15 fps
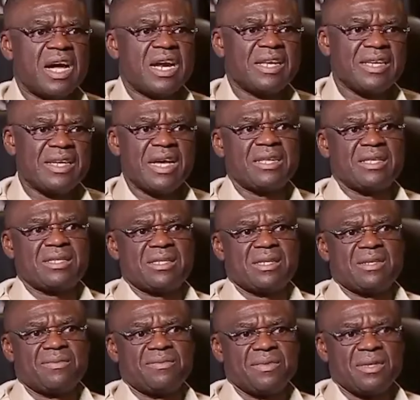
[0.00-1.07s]
And yet,
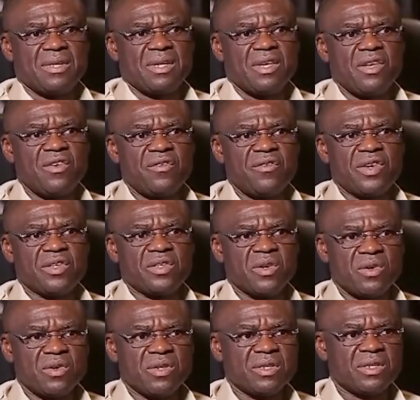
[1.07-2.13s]
in
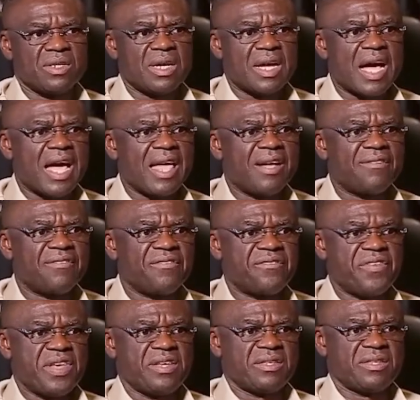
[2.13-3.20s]
return, I am
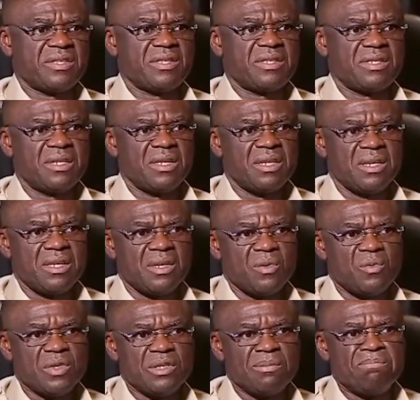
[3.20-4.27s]
faced
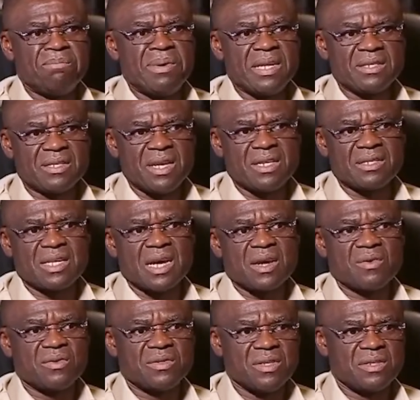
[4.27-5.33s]
with baseless
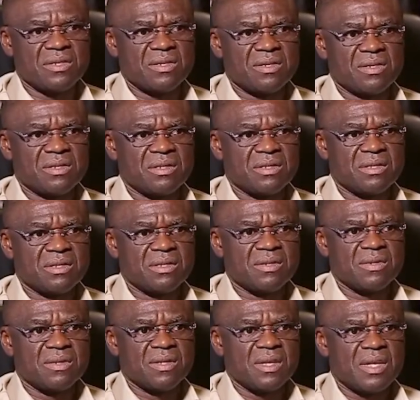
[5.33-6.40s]
accusations
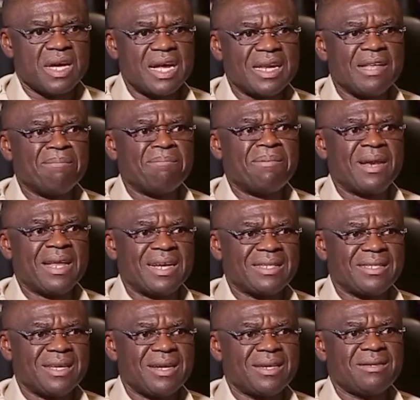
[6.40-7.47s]
and a
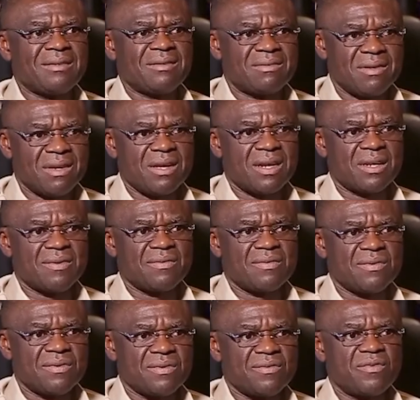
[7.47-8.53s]
blunter disregard
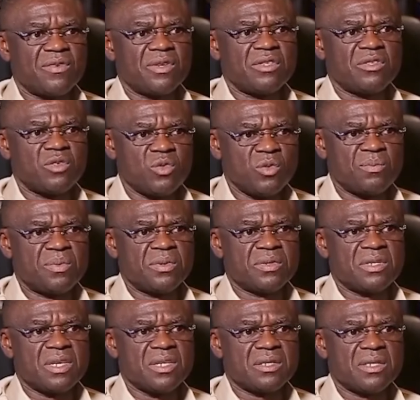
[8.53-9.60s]
for due
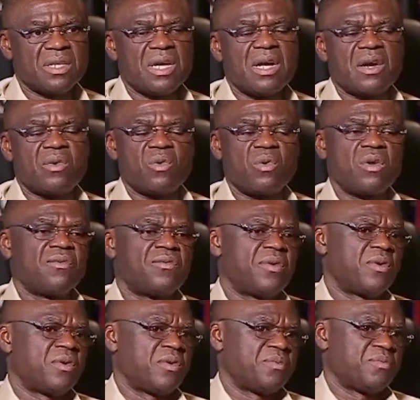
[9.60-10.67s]
process and rule of
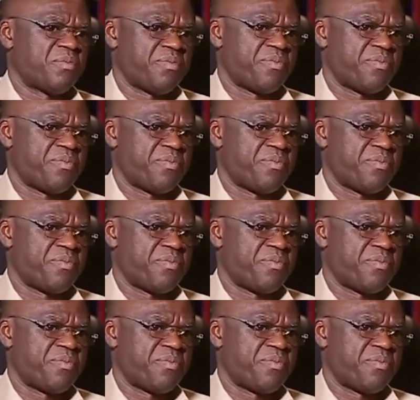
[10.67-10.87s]
law.